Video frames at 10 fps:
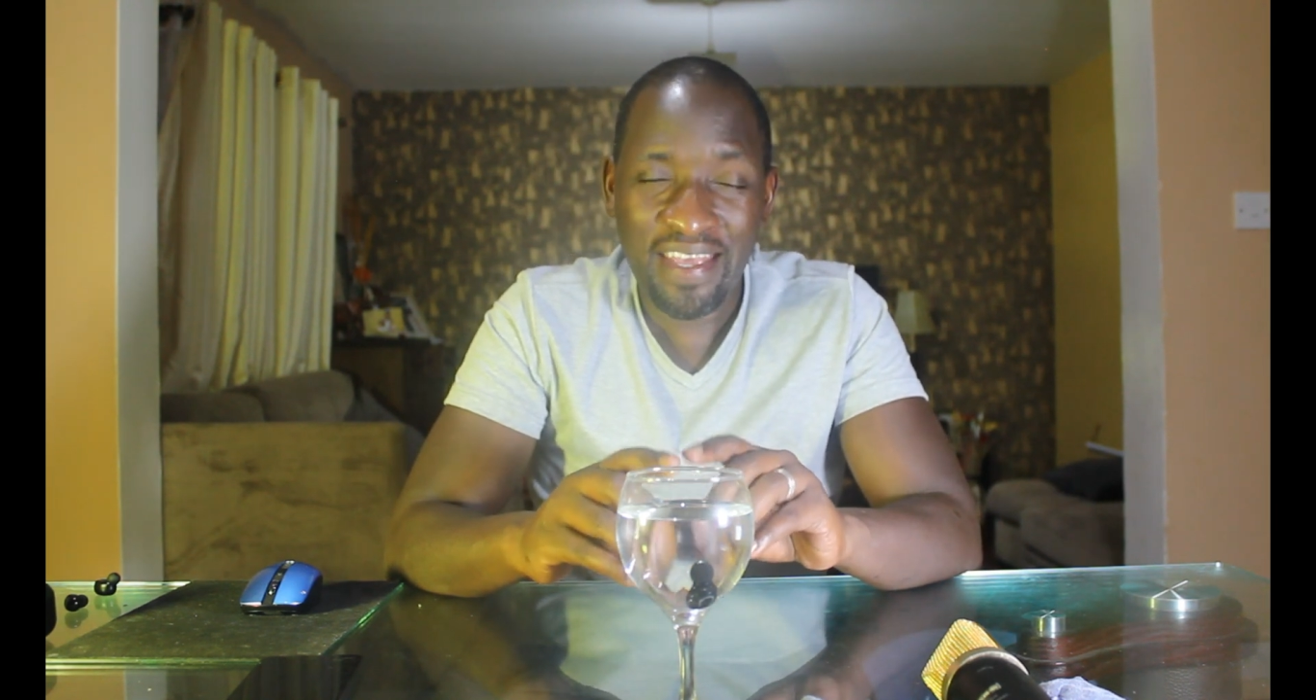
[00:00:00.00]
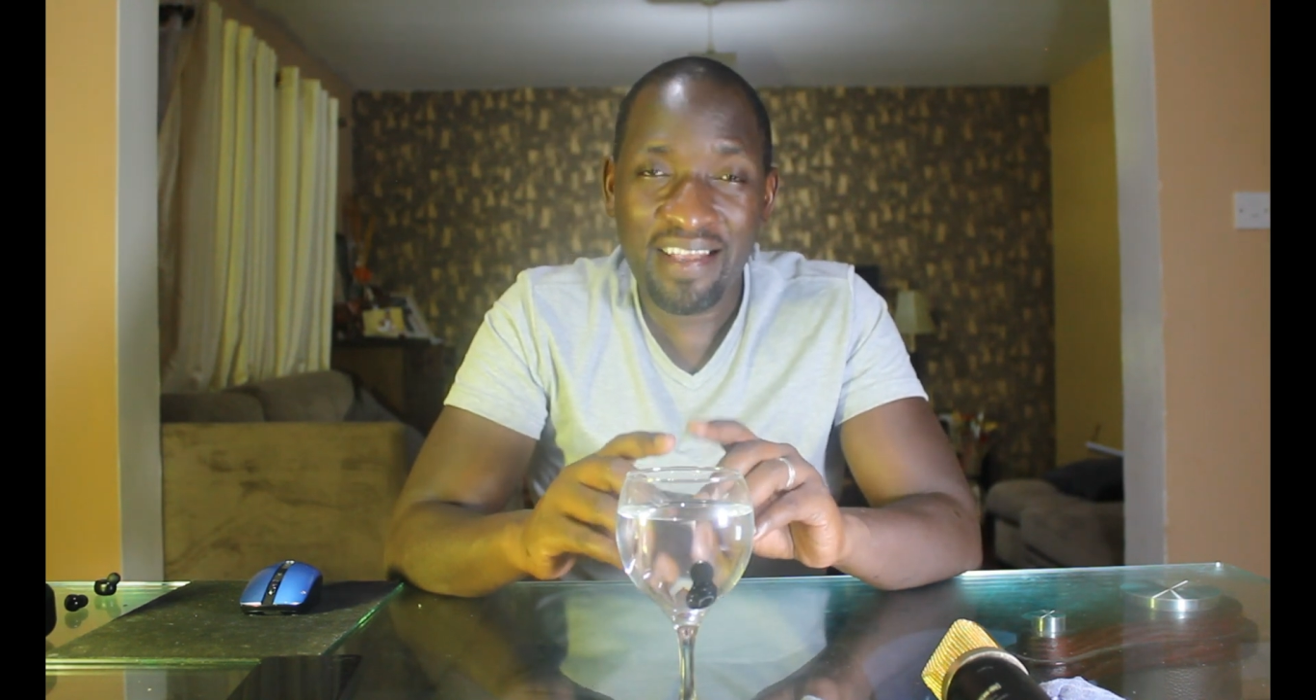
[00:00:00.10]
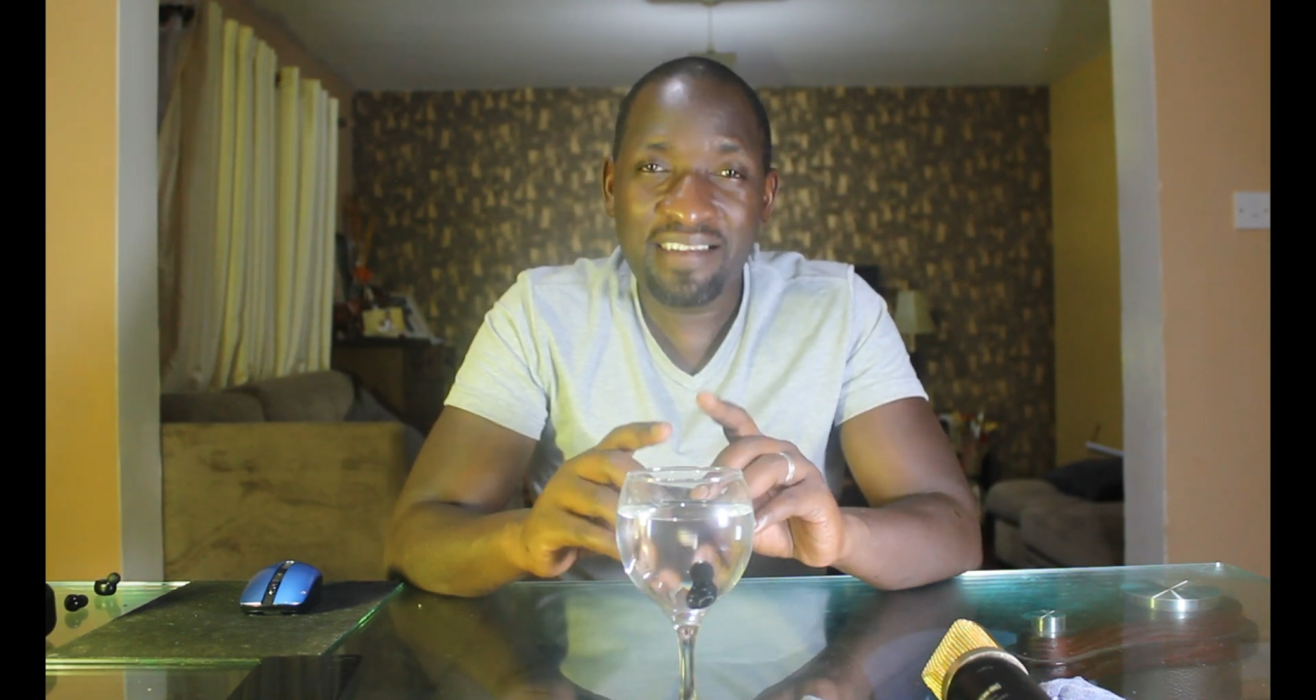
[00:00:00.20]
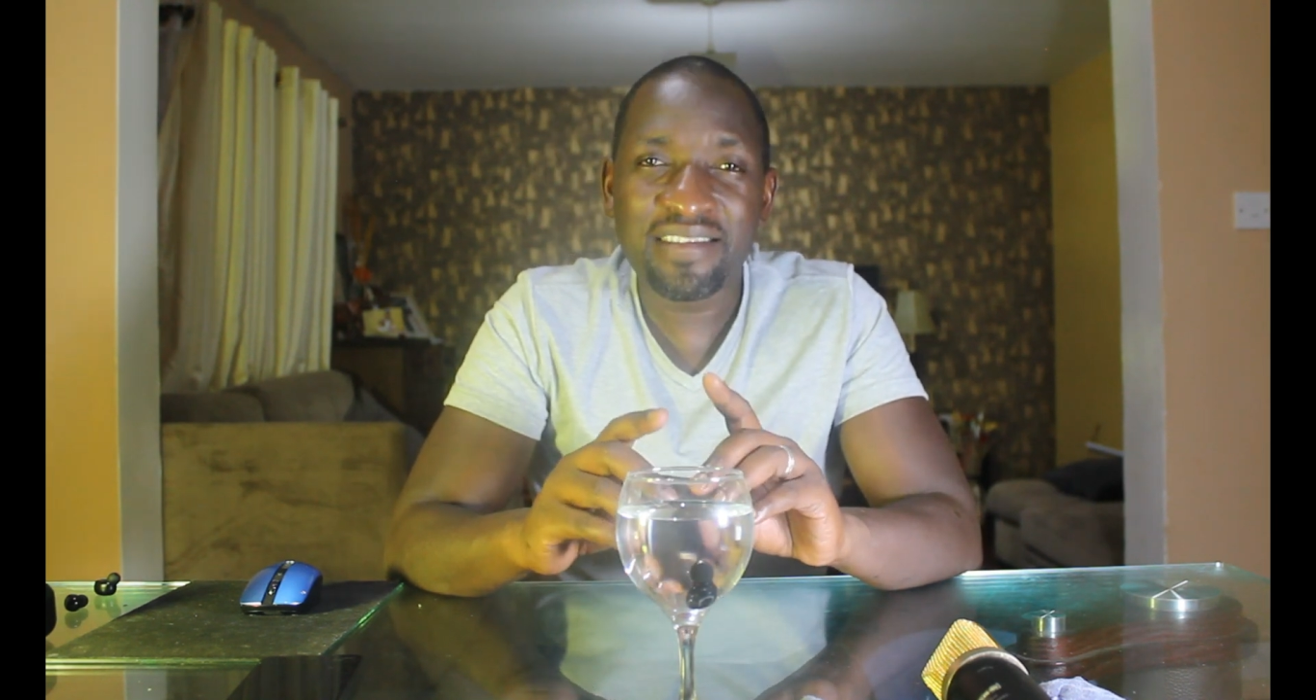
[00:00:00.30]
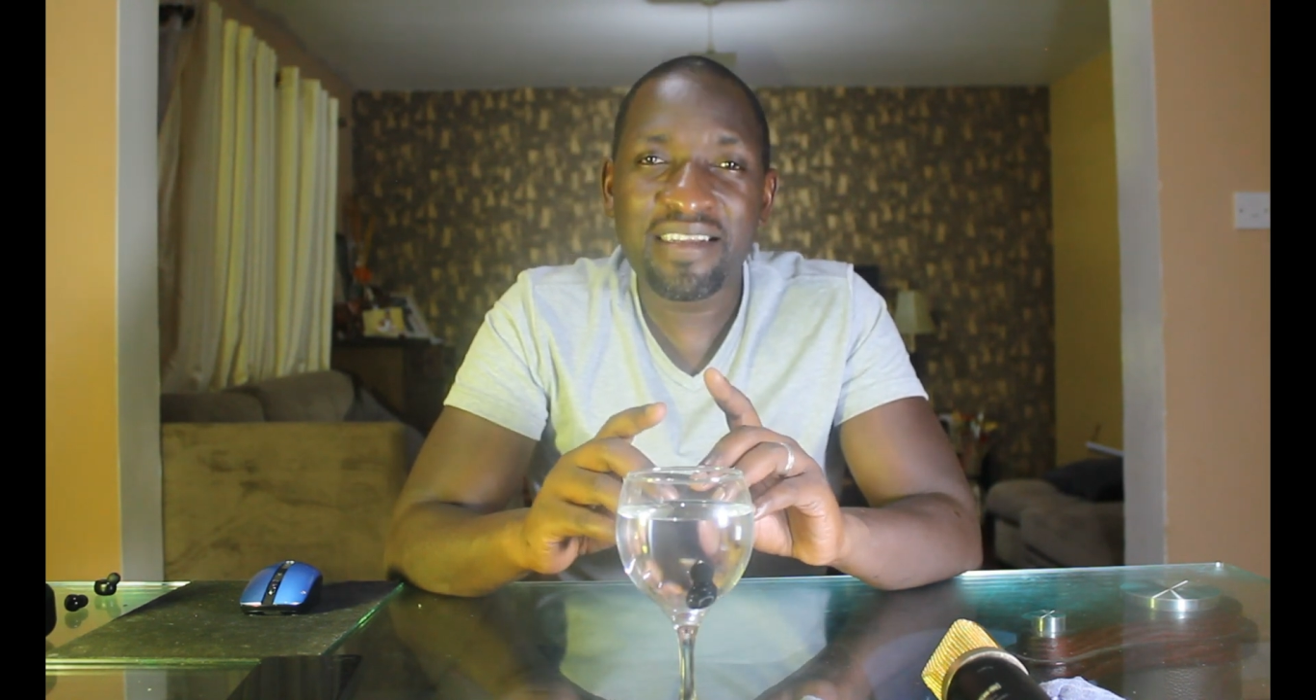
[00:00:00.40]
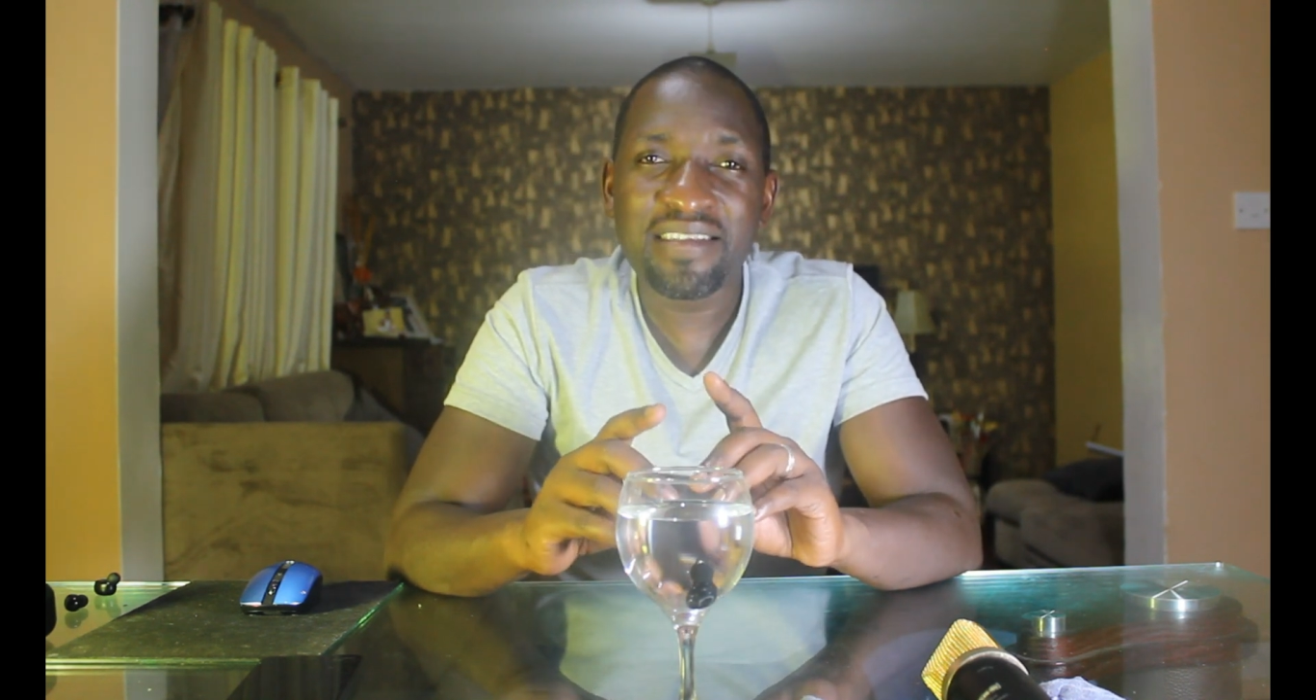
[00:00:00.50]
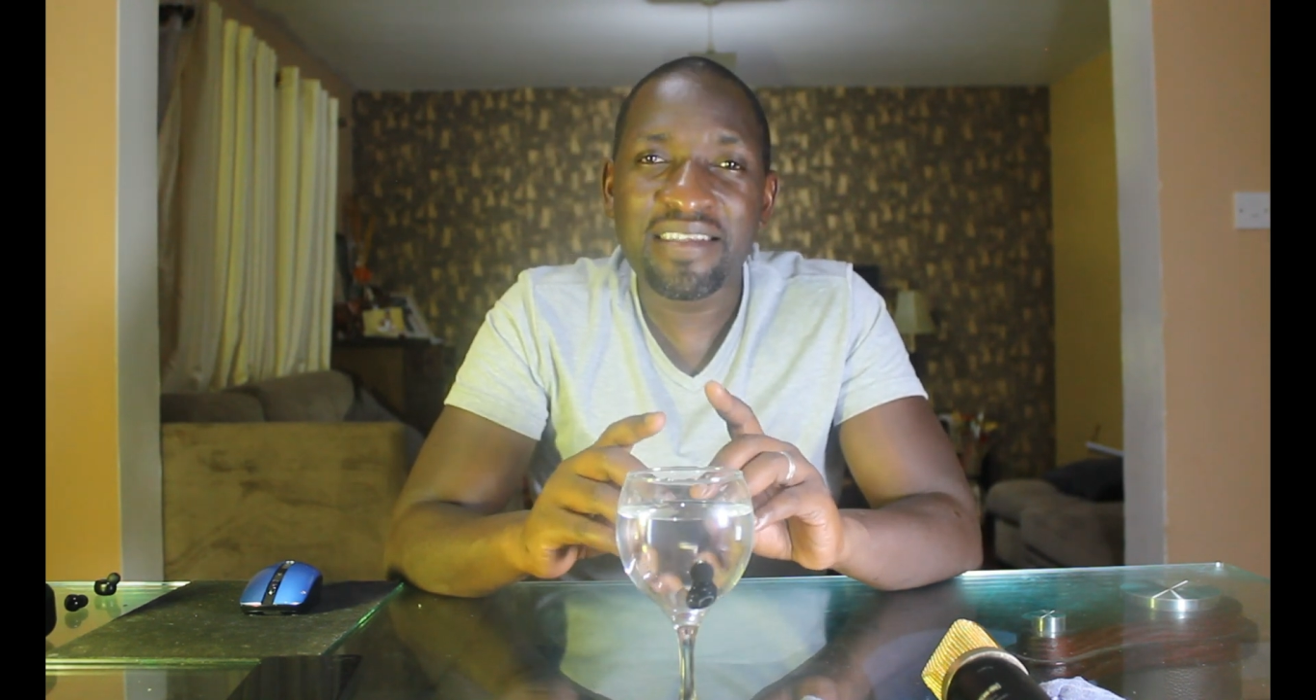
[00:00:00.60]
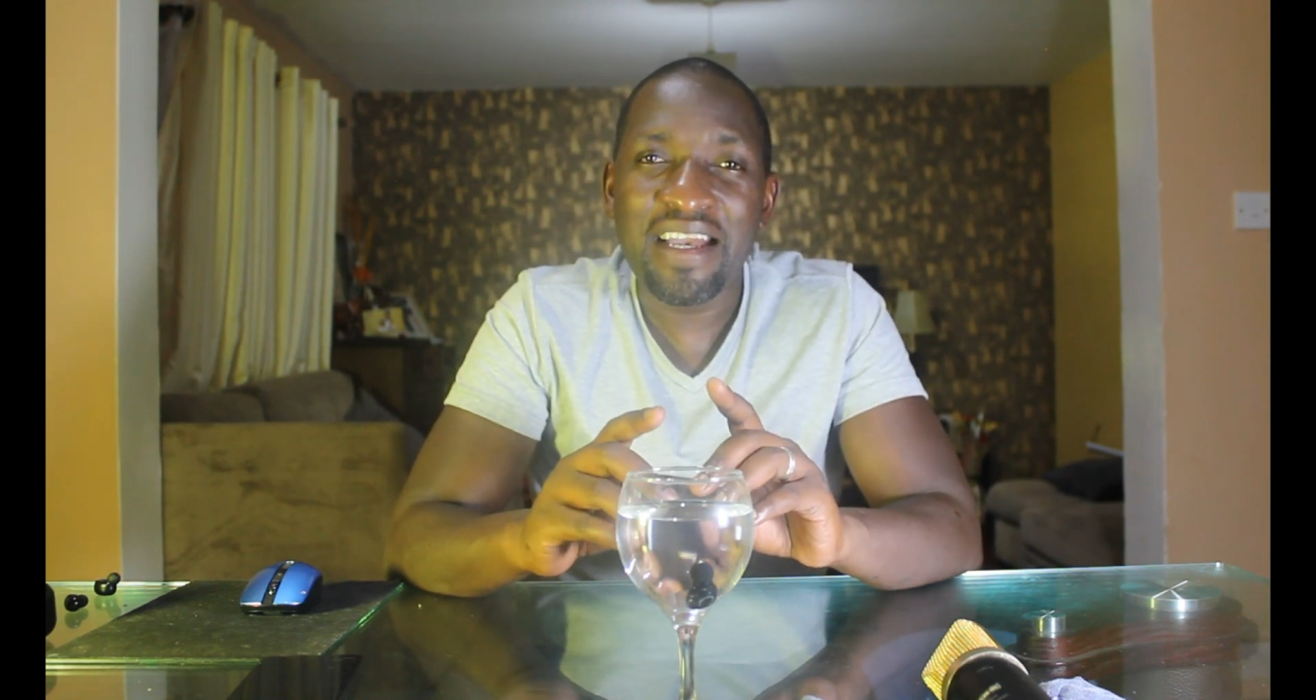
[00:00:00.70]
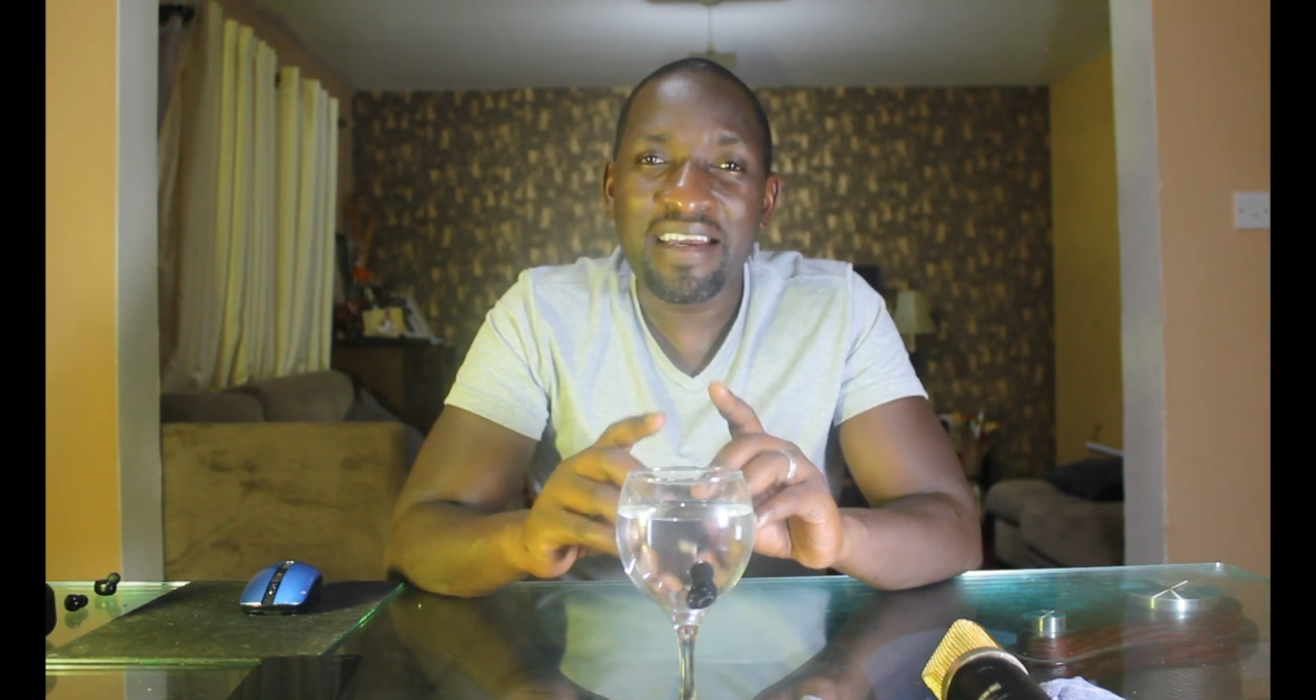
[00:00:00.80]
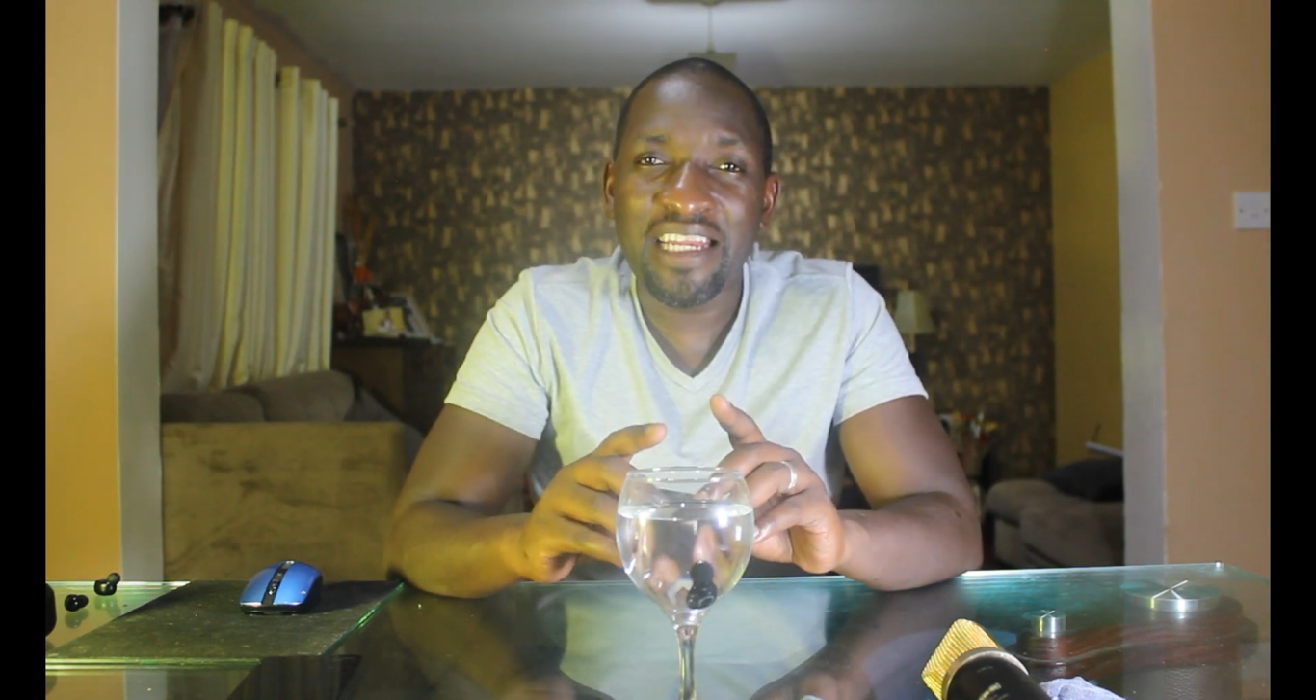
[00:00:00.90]
Is this
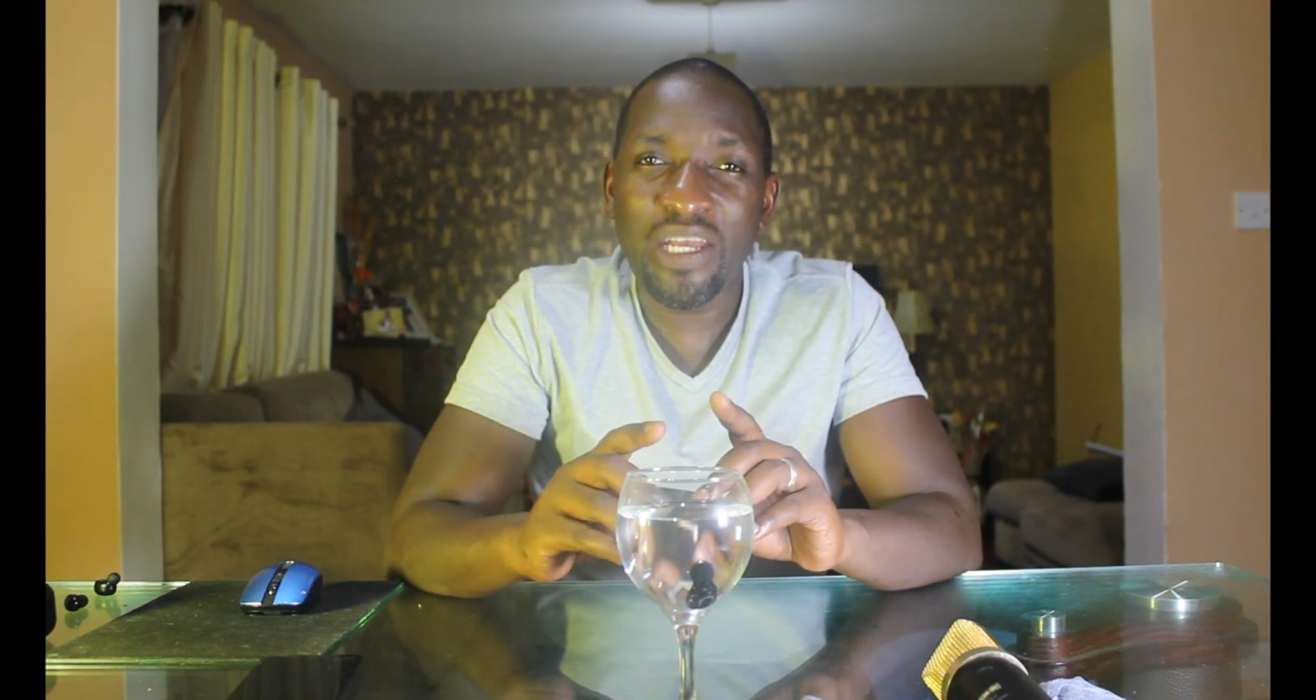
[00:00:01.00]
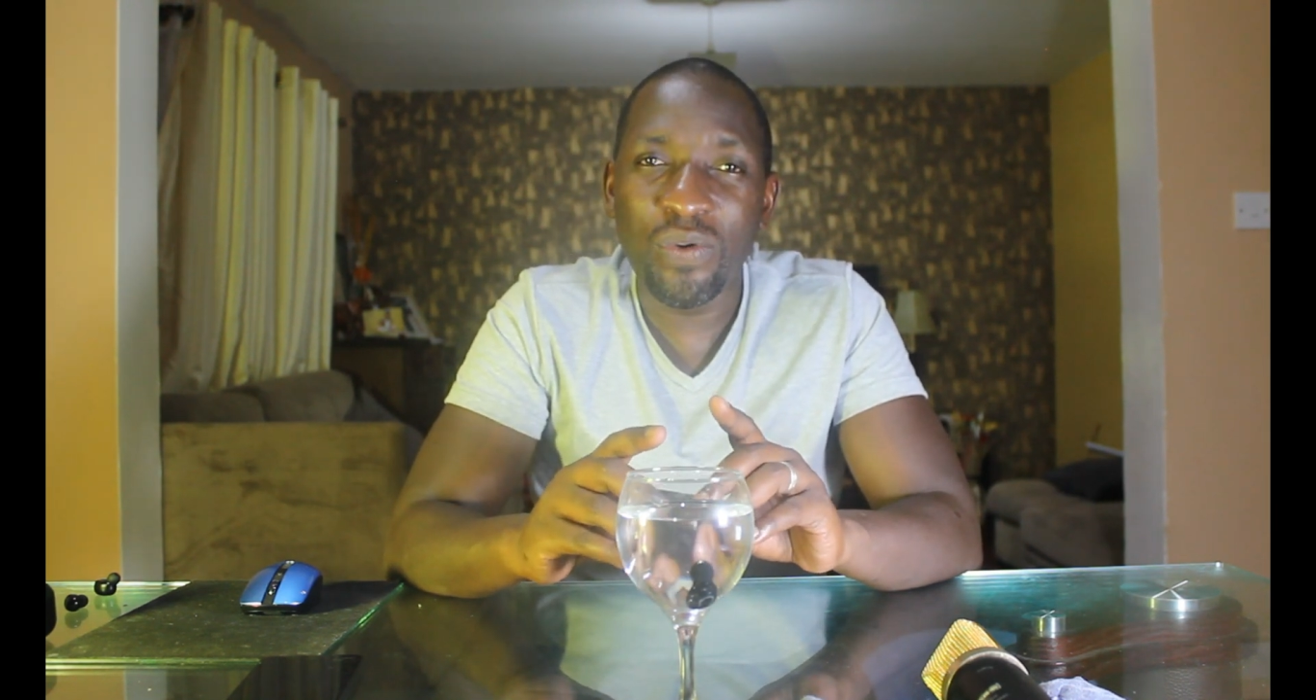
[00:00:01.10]
thing really